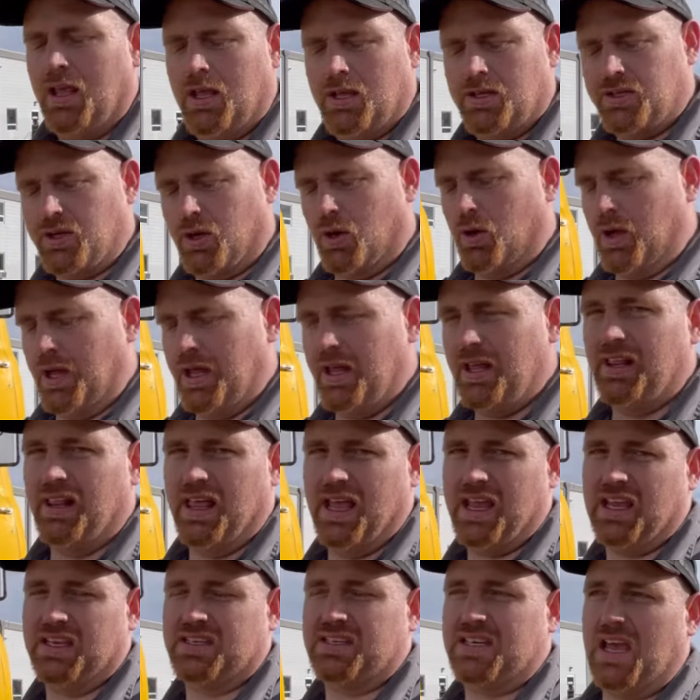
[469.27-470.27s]
So
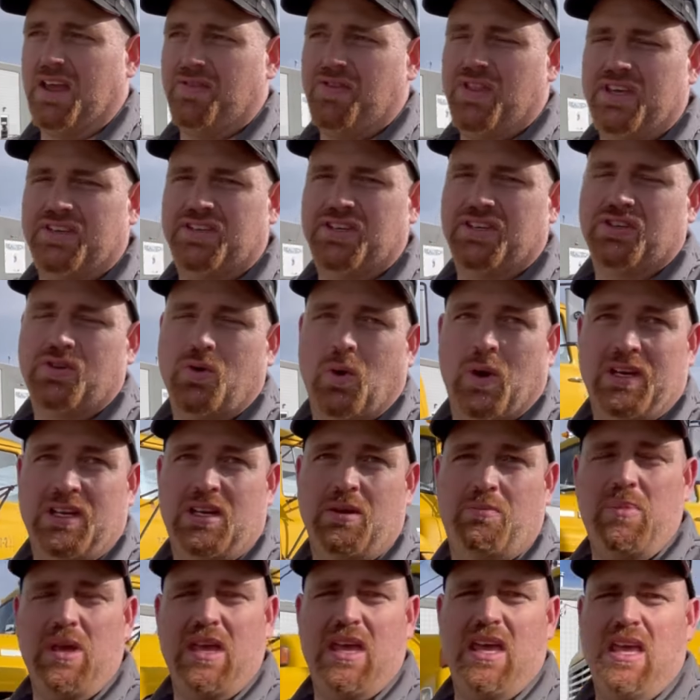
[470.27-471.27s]
like I said, this is going to
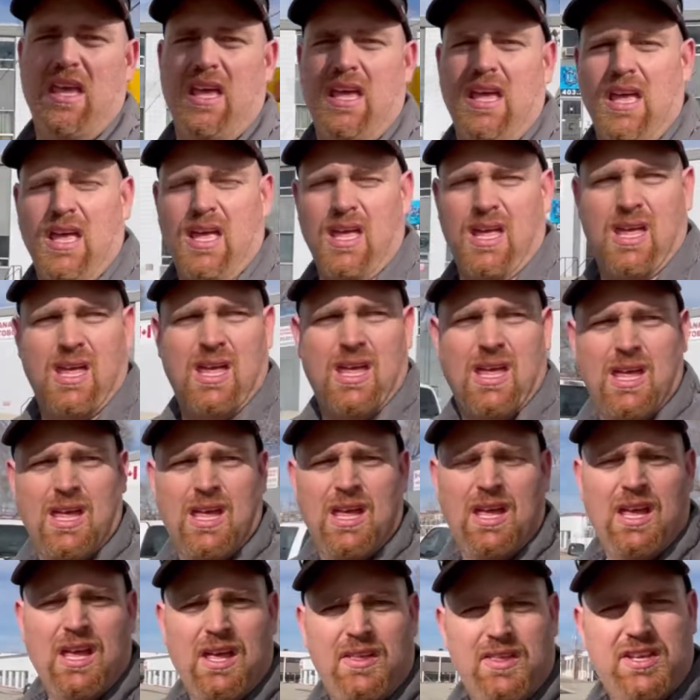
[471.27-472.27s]
be,
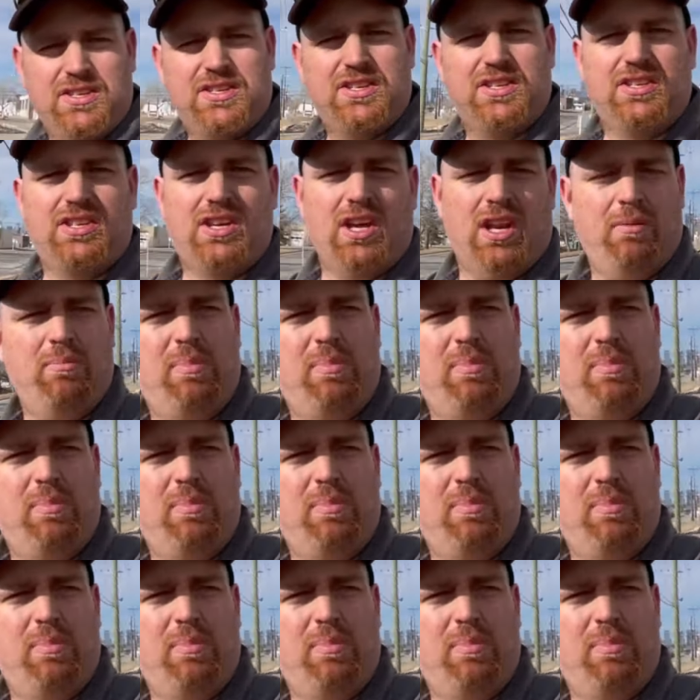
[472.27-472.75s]
this is going to